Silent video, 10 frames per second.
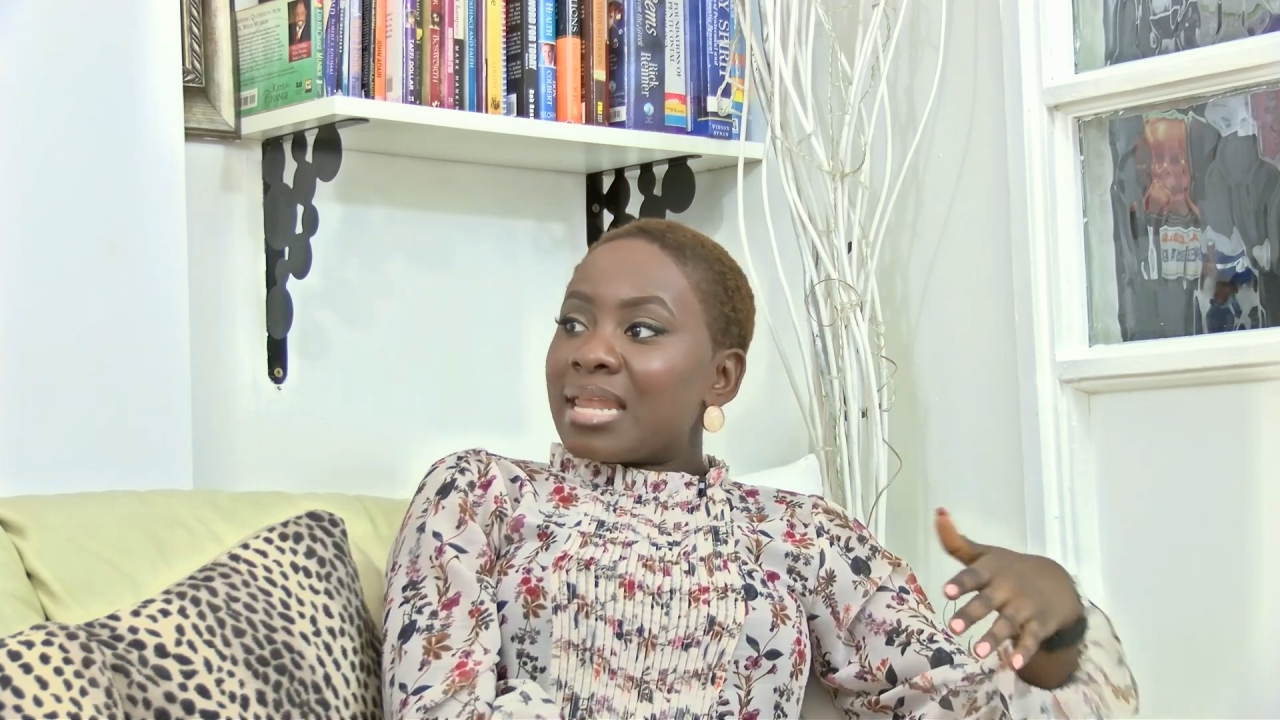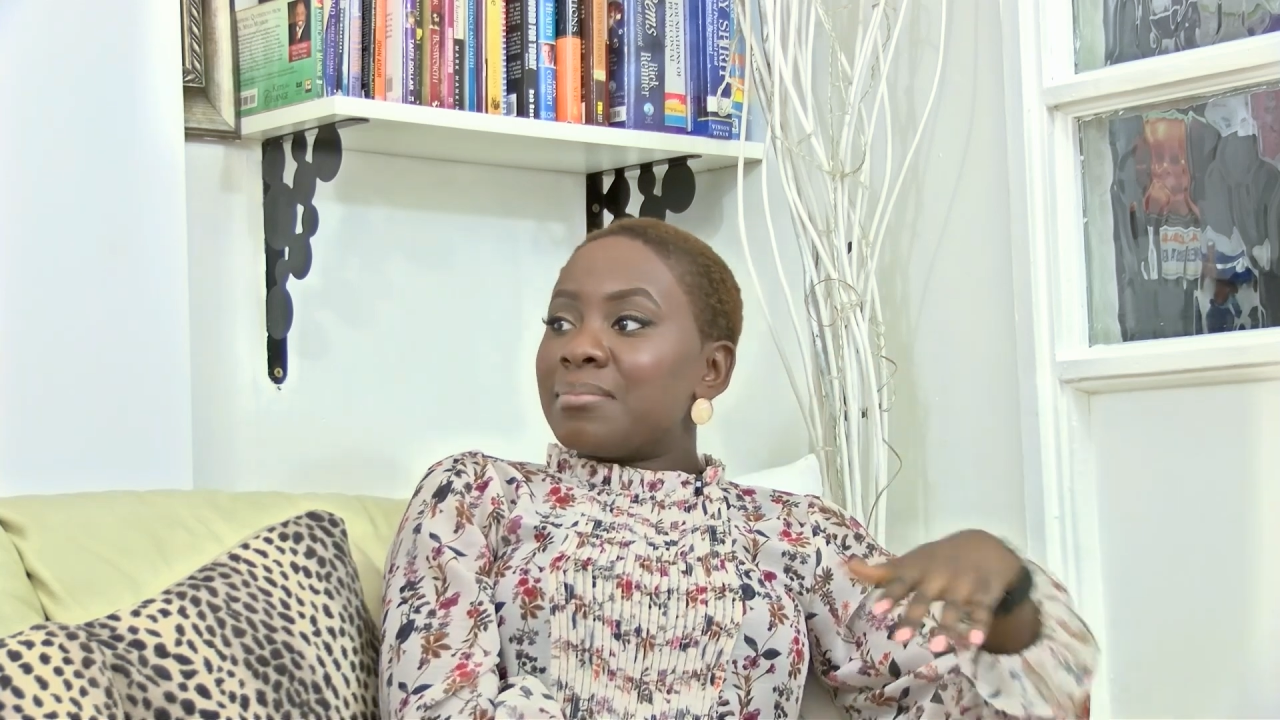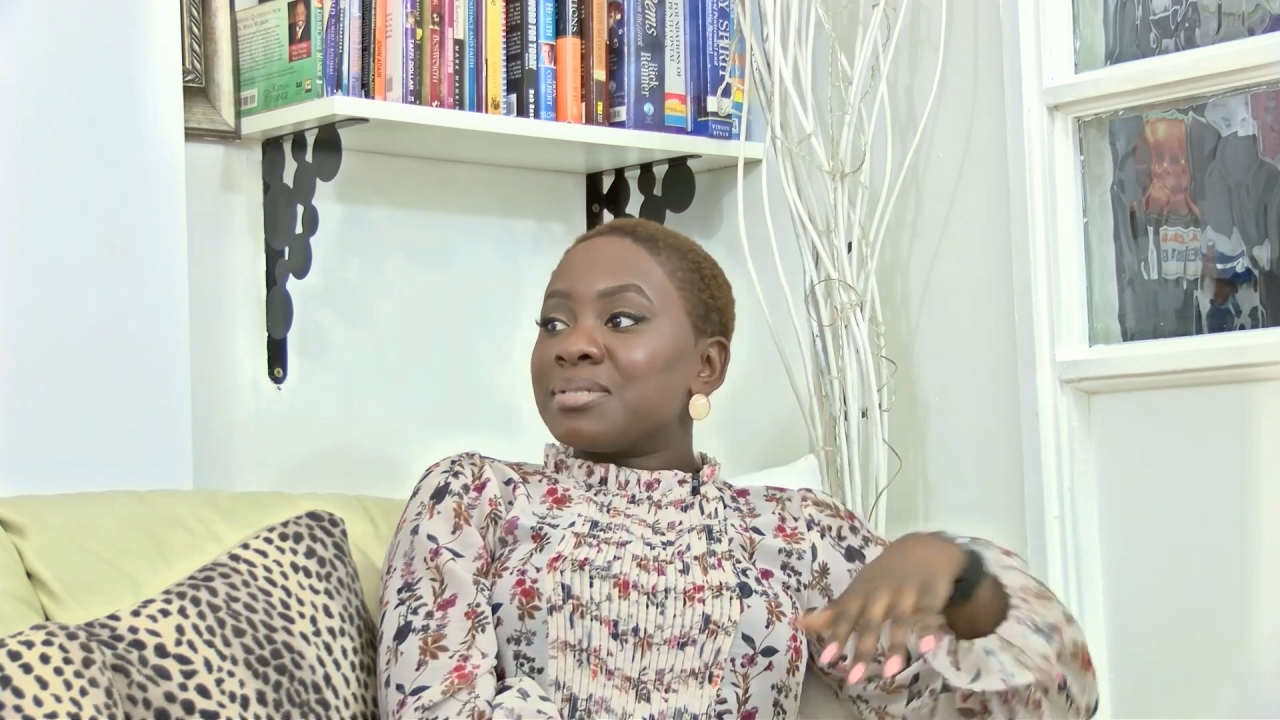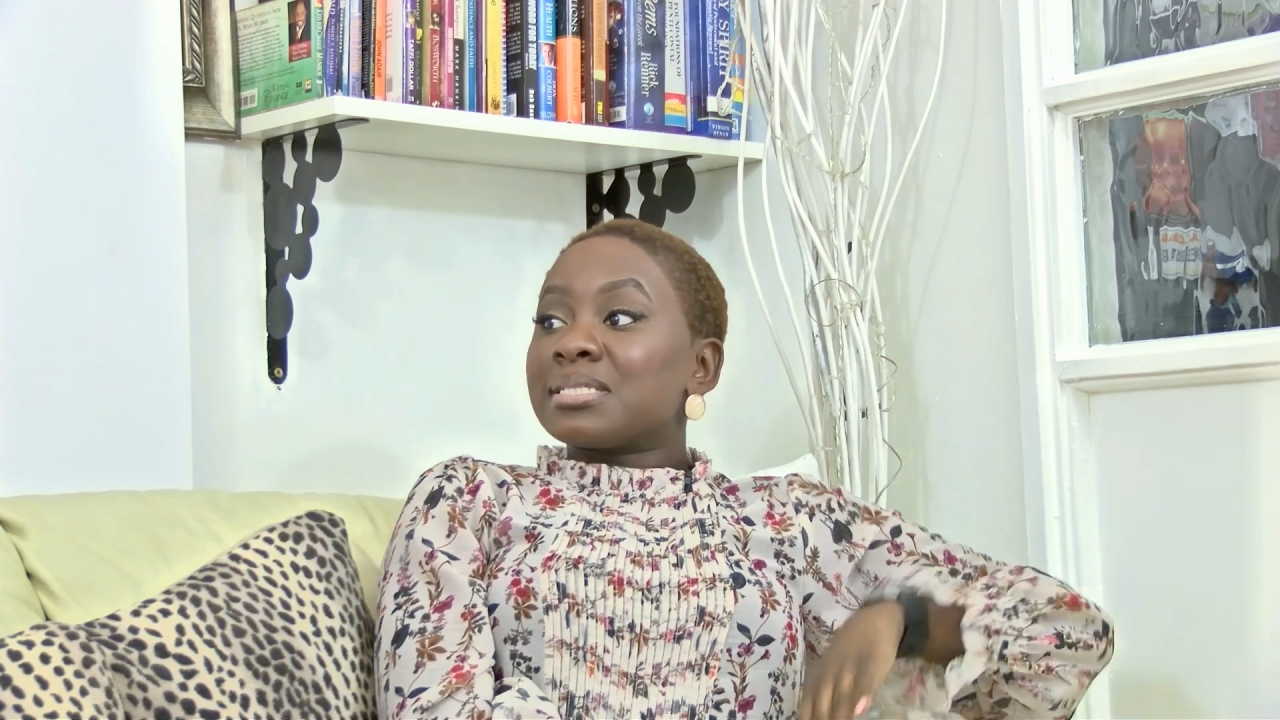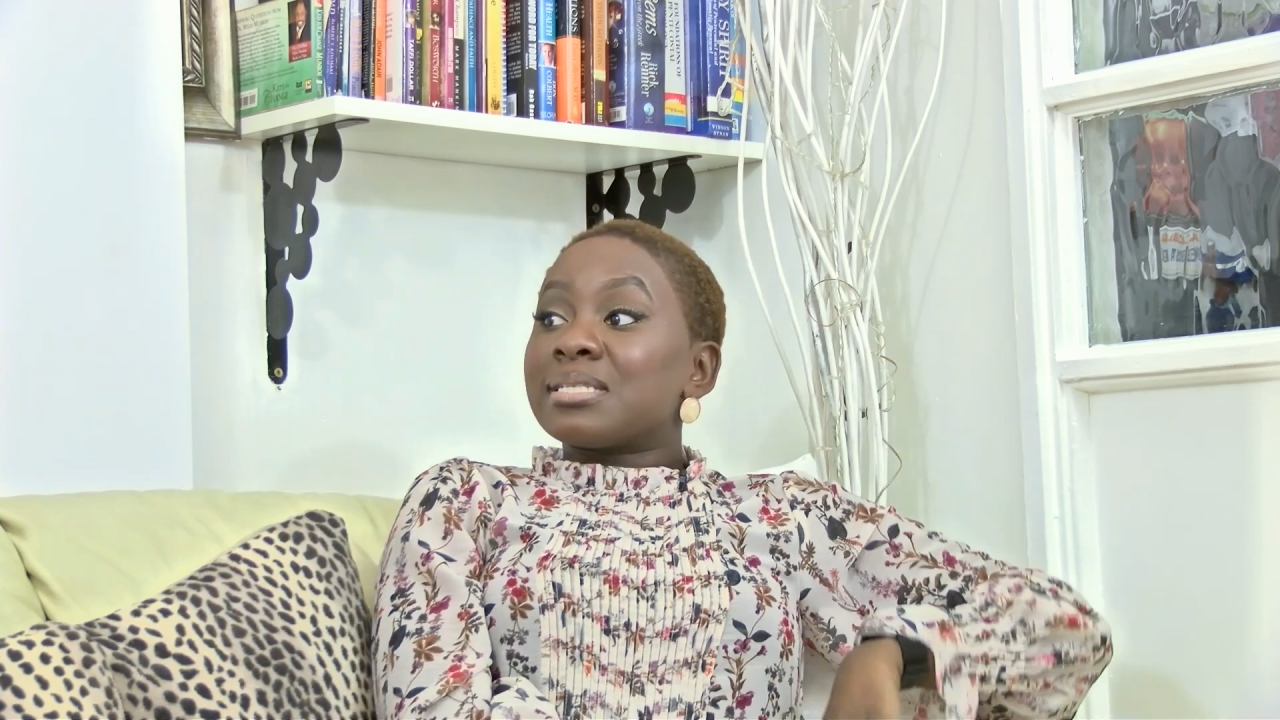And
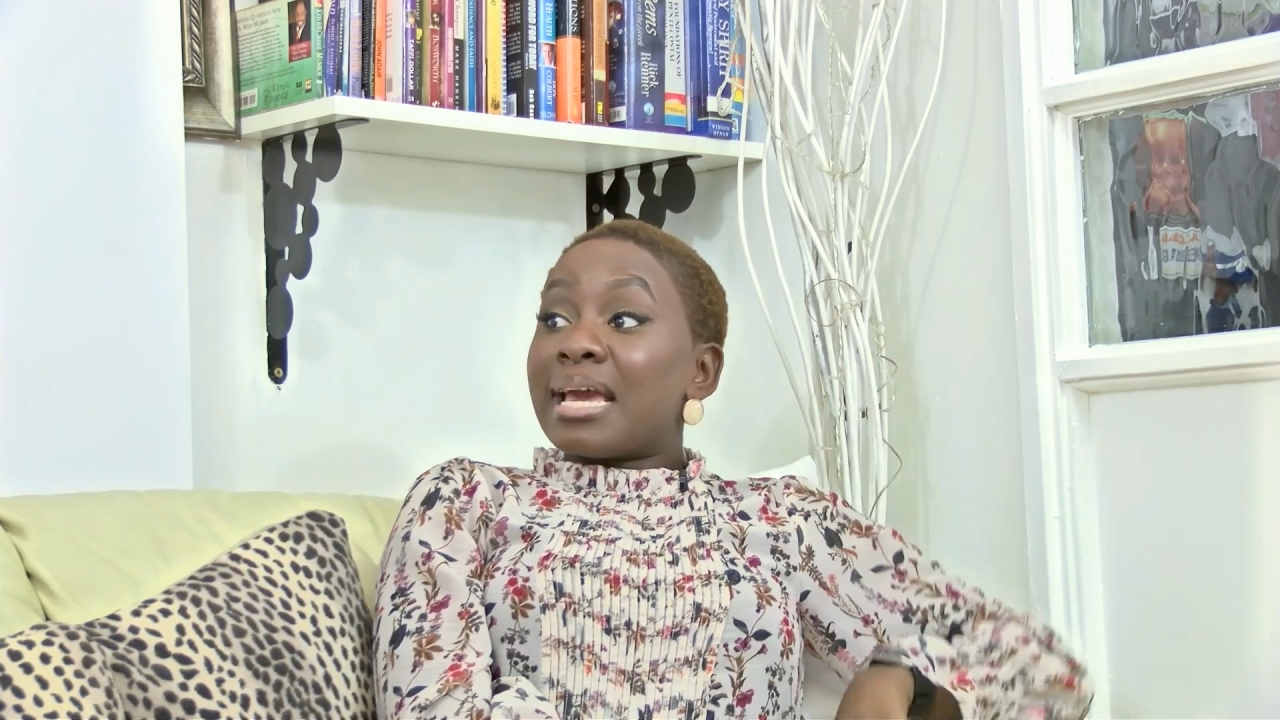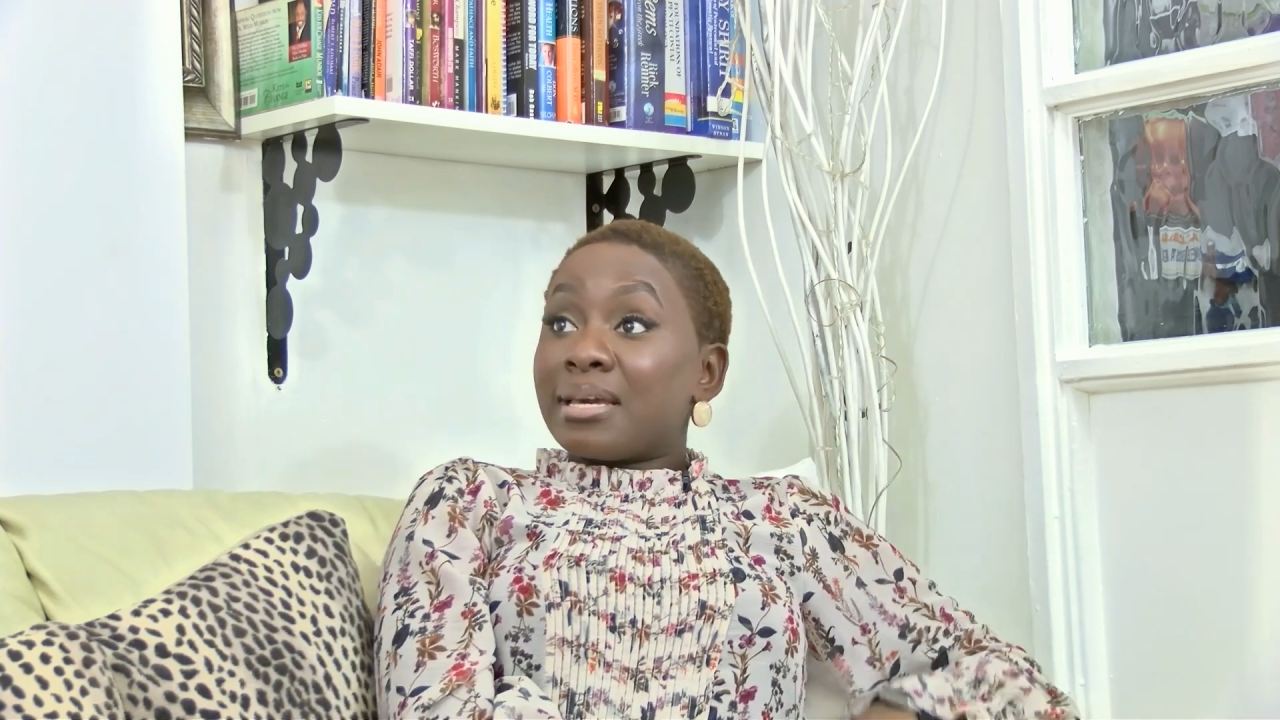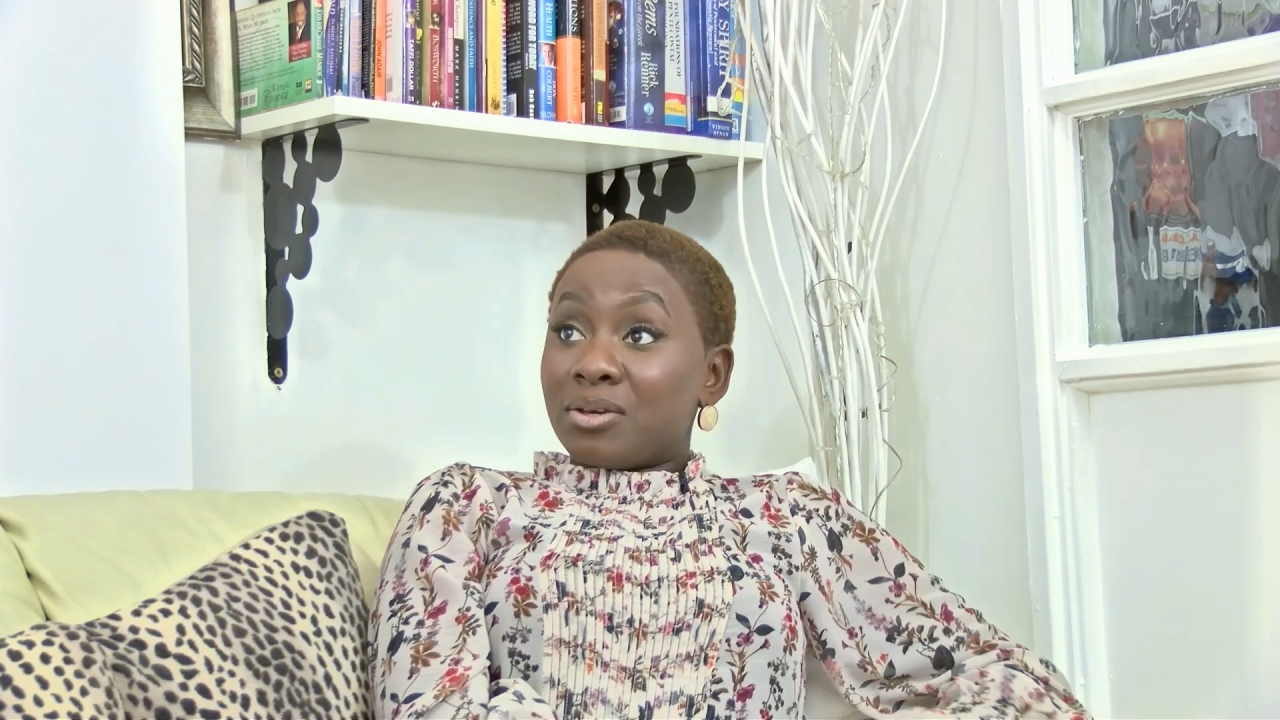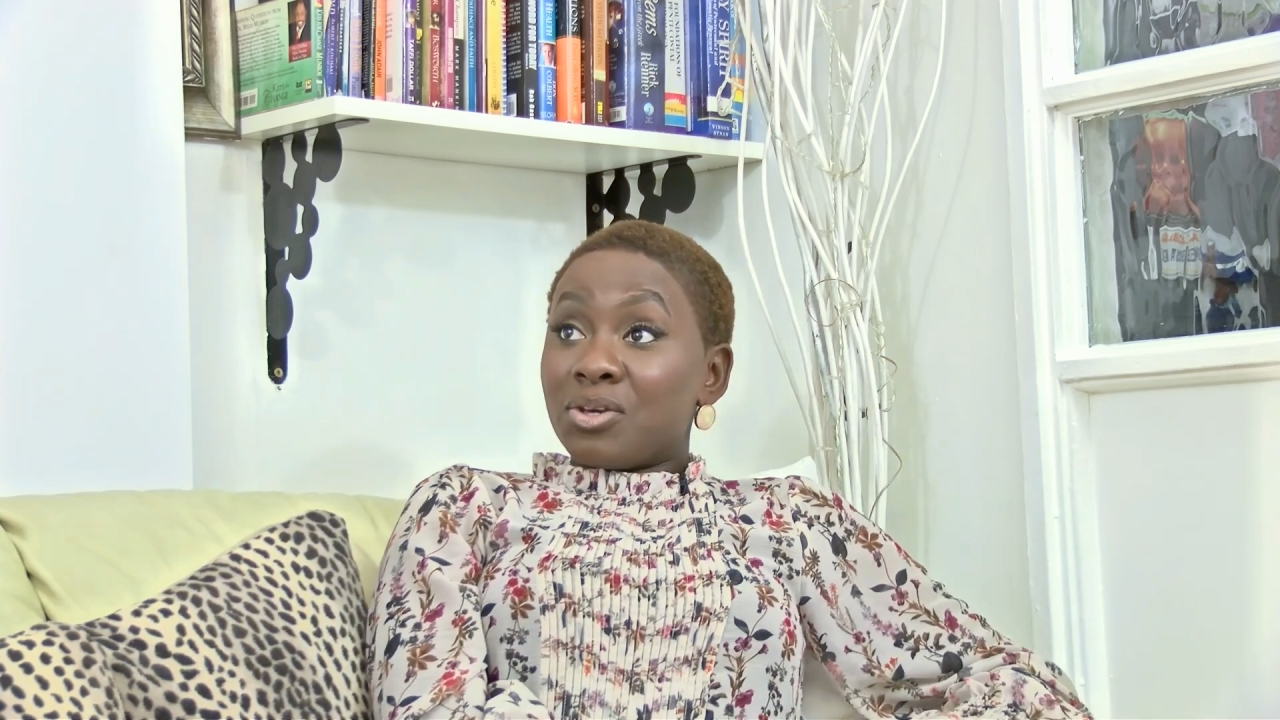I'm just like,